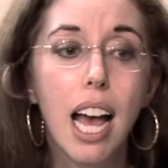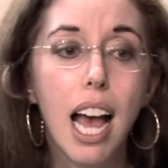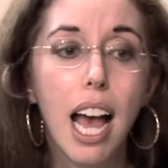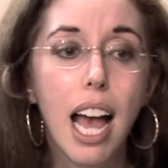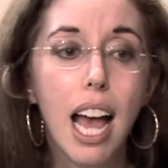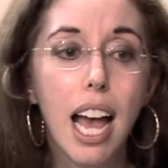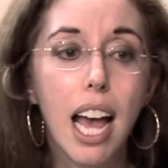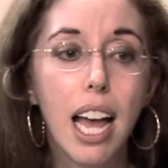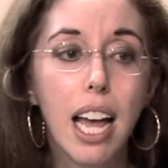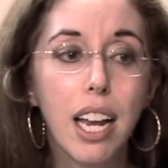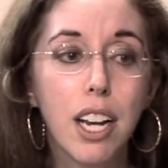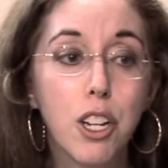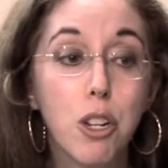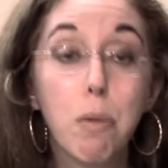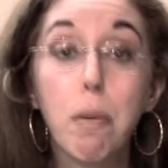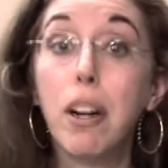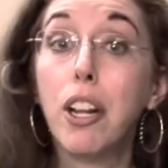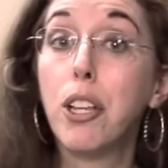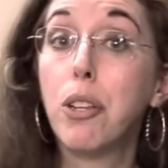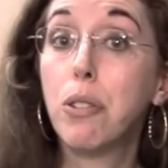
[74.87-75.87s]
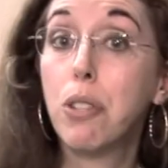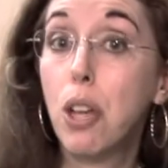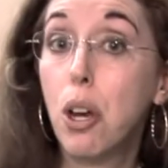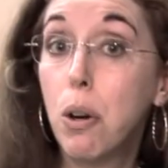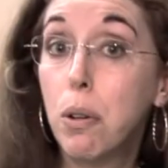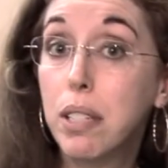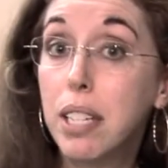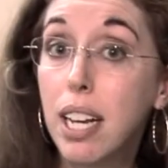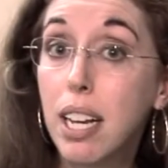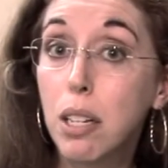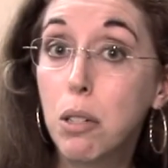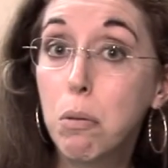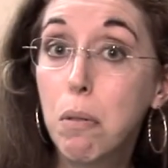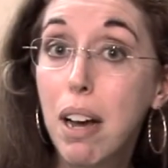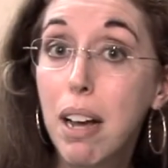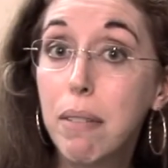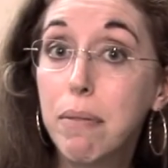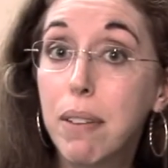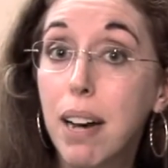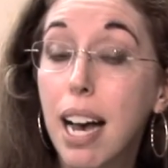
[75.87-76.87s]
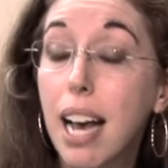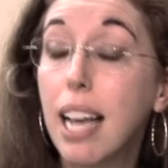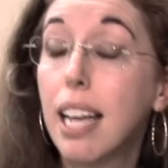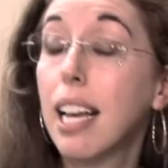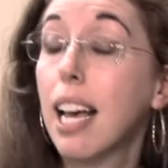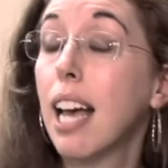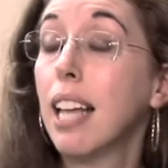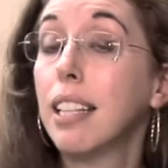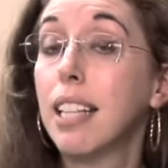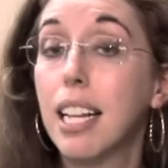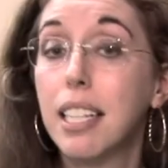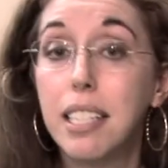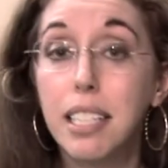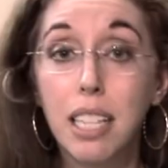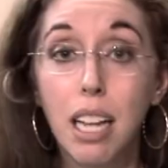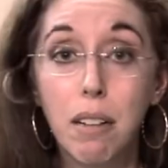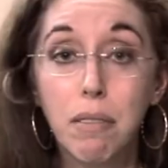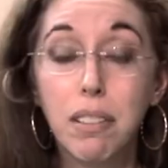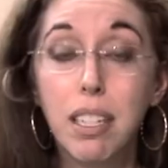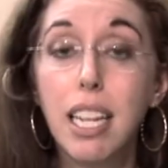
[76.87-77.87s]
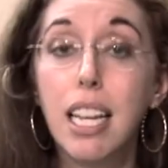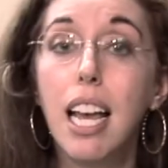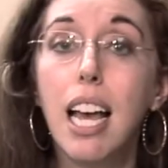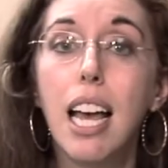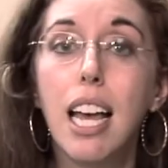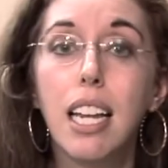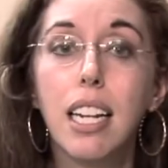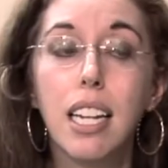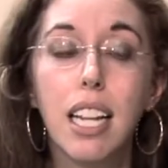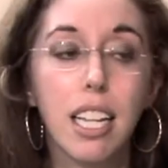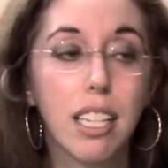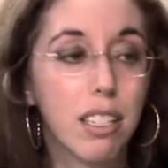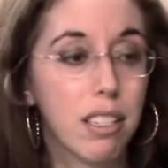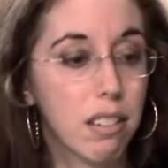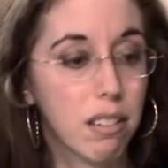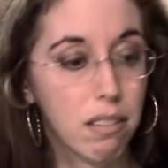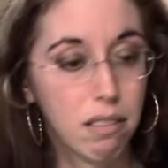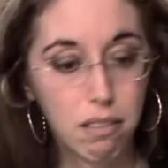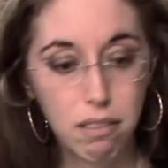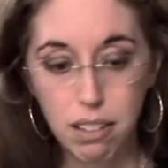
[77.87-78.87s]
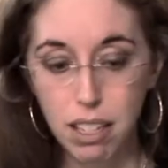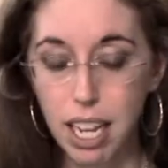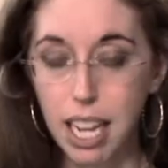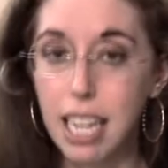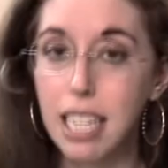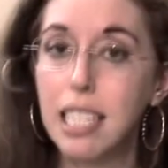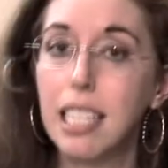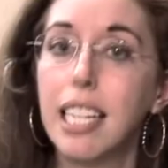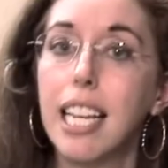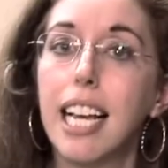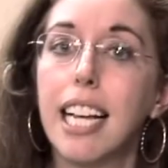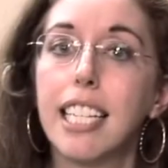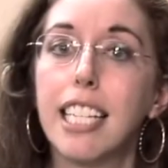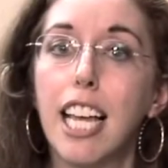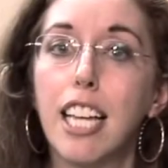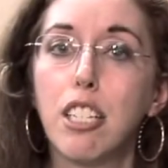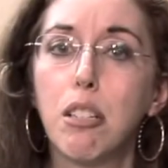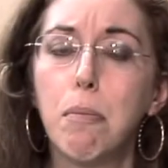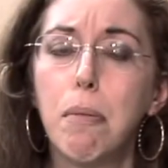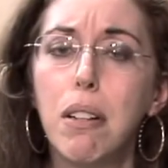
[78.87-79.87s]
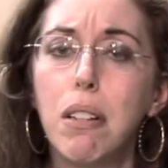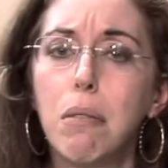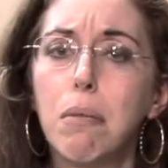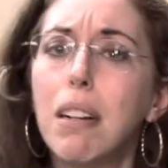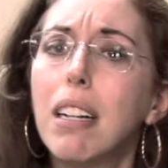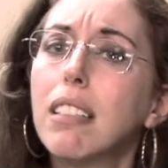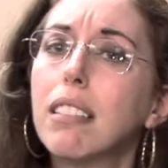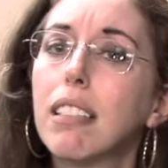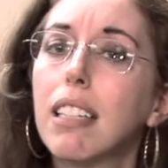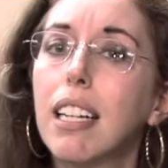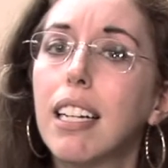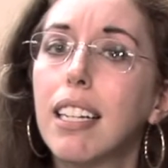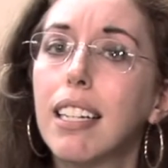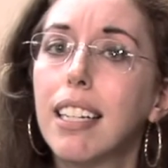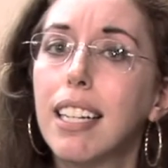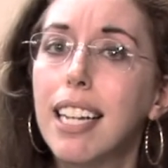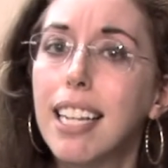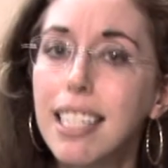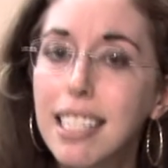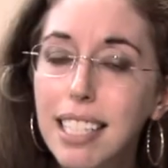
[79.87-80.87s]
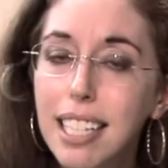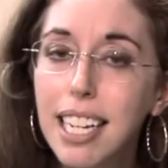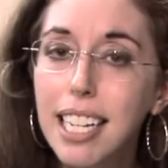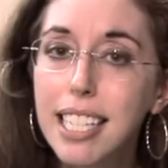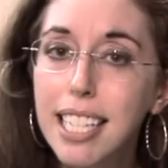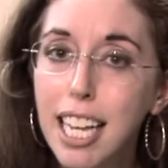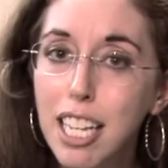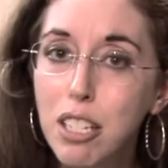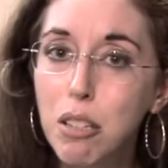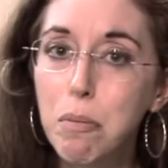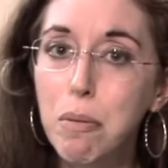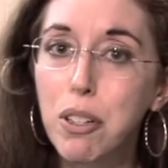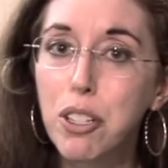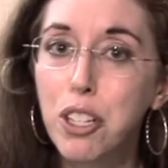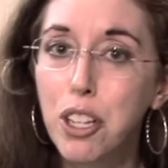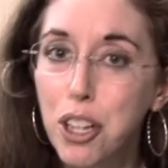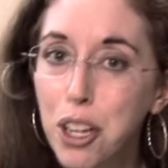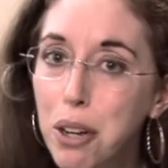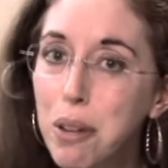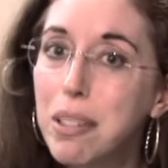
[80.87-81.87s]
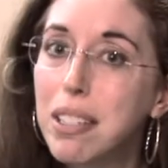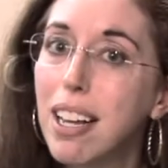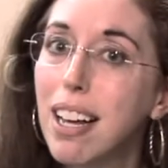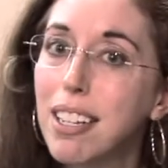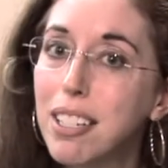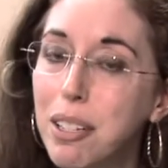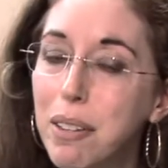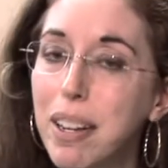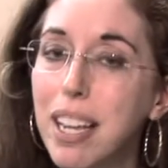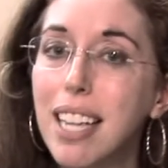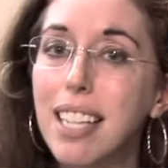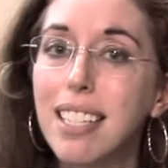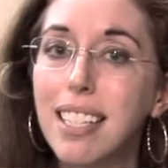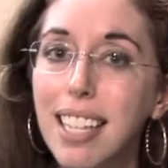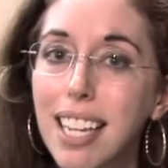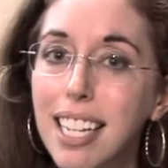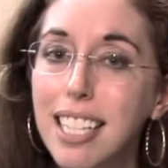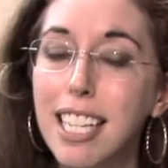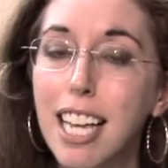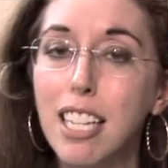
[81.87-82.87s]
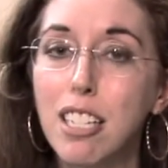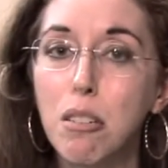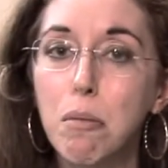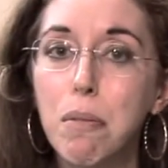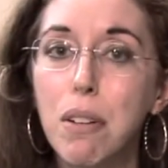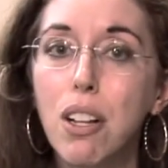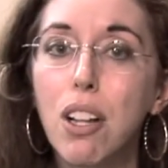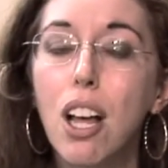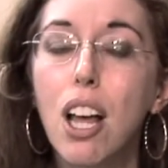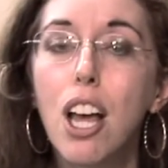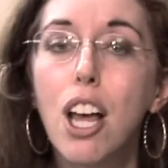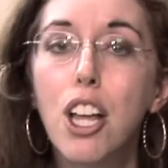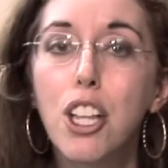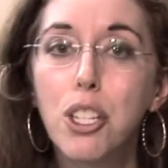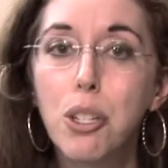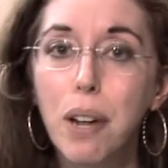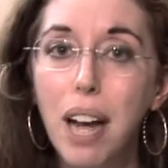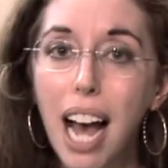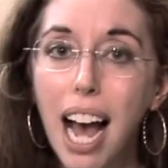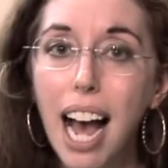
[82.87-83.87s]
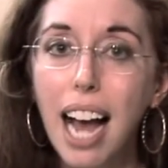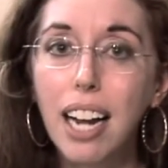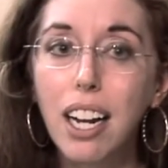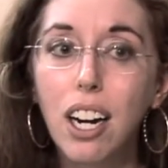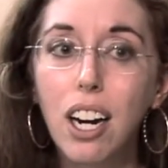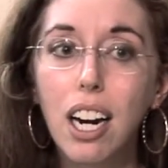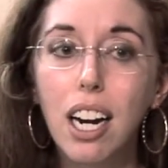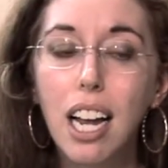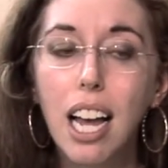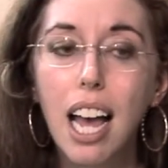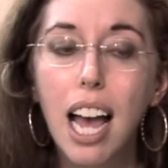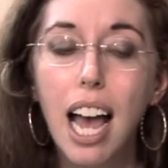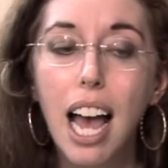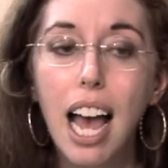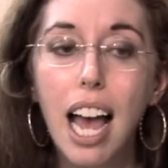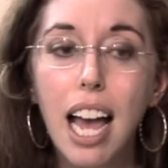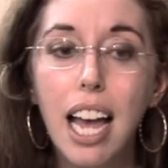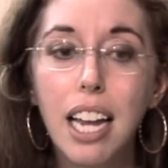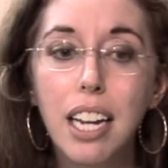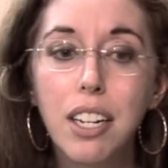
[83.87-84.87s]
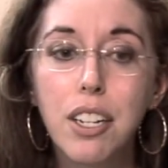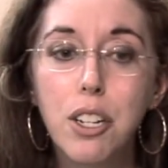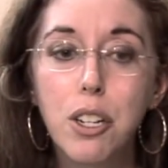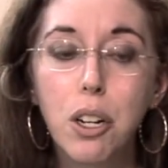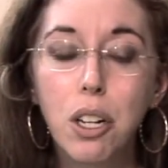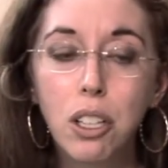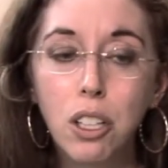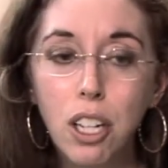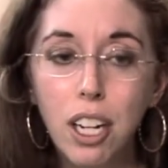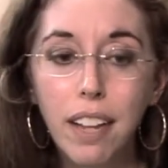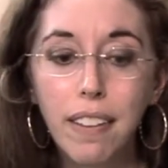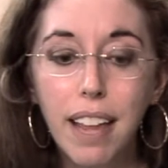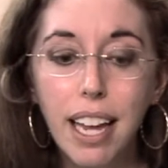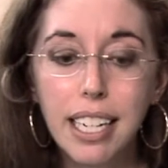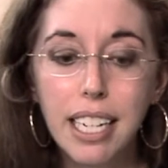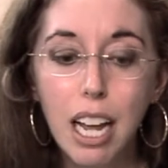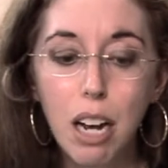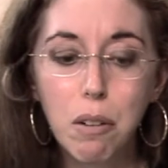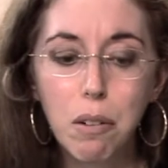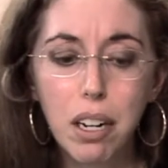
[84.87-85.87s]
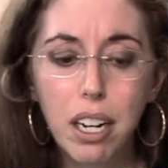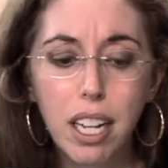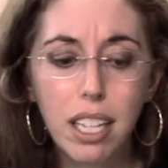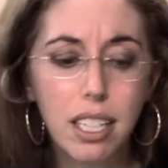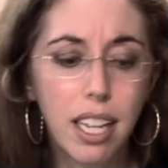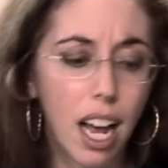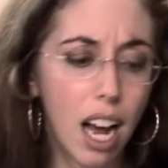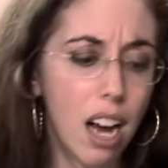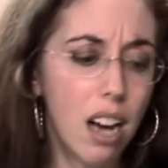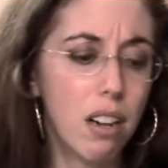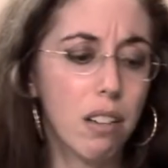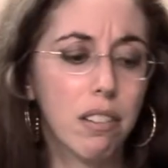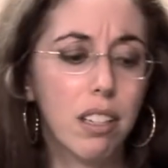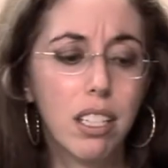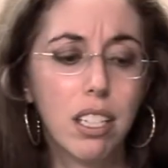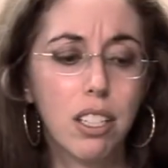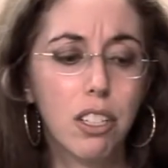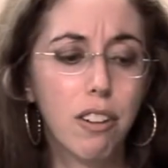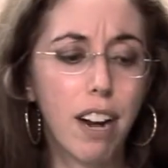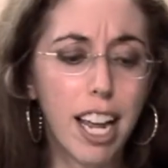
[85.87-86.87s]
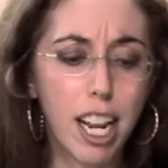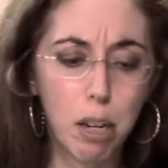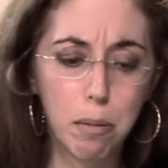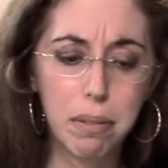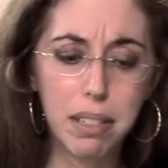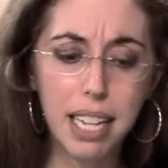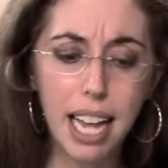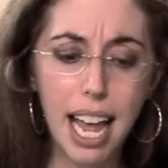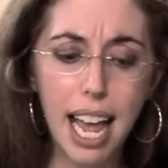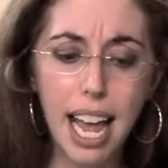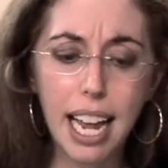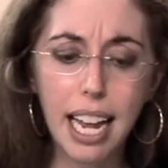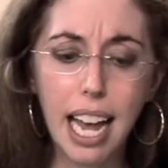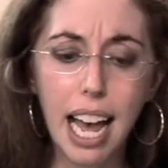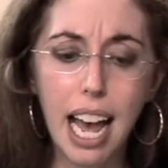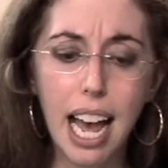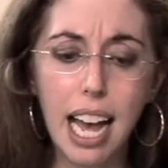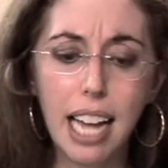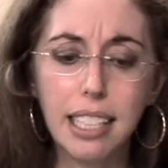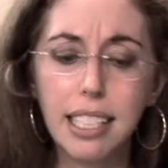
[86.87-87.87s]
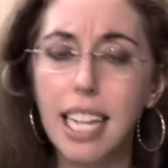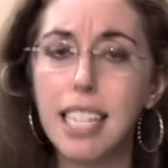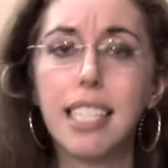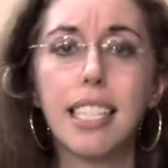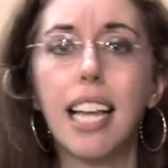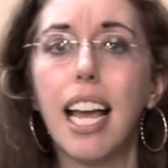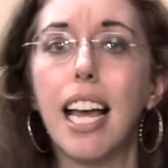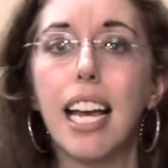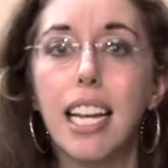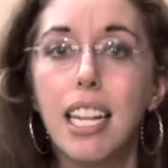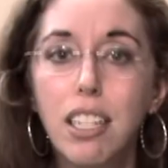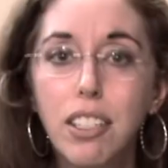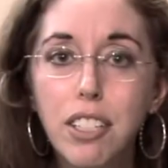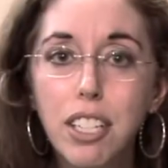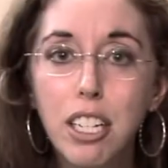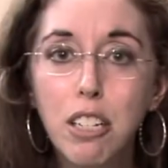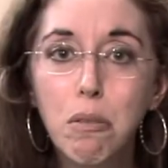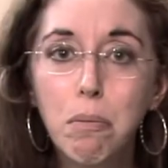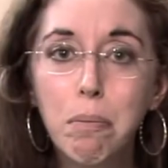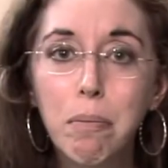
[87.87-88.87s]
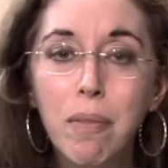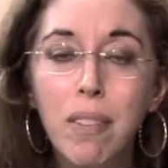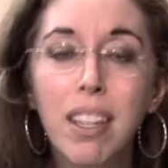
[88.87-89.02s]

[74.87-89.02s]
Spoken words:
and you want to use the hotel's Wi-Fi, and that's lovely and it's easily accessible. Well, easily accessible to you is also easily accessible to a hacker. And you can look at that network and say, oh, this is great. I'm staying at, let's say, a Hilton,